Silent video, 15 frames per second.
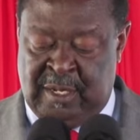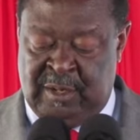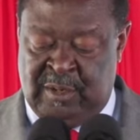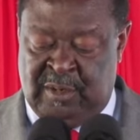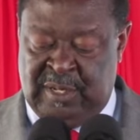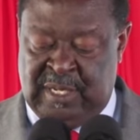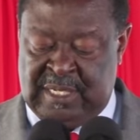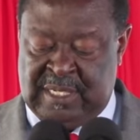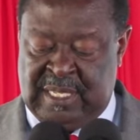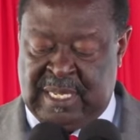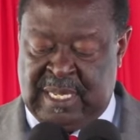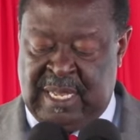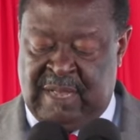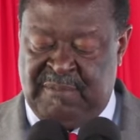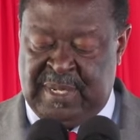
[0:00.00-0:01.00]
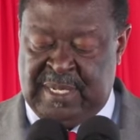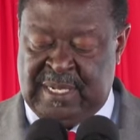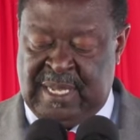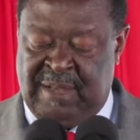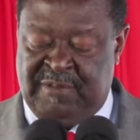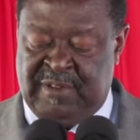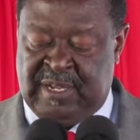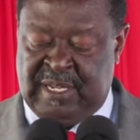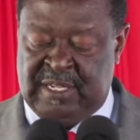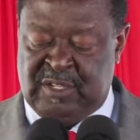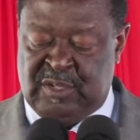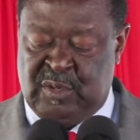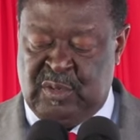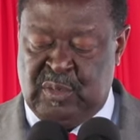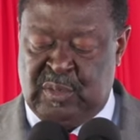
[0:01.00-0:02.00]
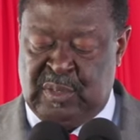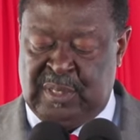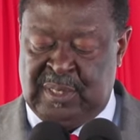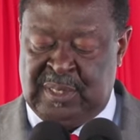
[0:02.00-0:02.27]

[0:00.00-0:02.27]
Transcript: known as the Government African School